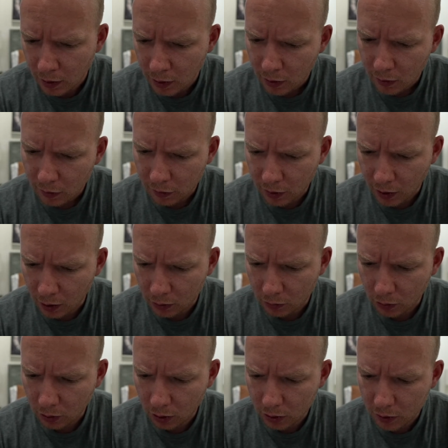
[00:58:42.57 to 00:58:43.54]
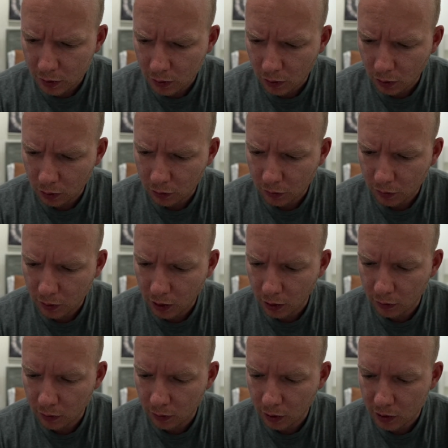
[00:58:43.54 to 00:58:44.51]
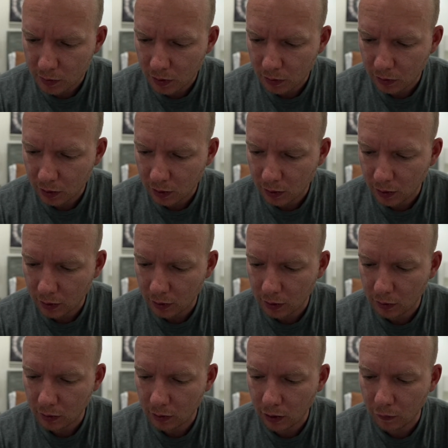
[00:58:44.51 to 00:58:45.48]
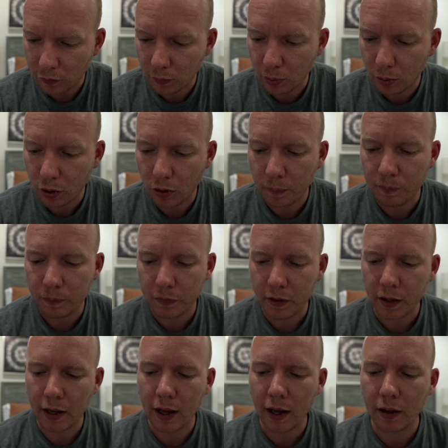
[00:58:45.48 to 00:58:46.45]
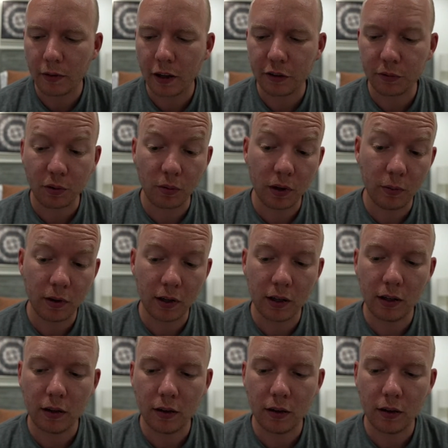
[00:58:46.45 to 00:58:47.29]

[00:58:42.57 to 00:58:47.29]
Seattle neurologists are all too scared to touch me with the 10-foot pole. Yeah, that's where we went.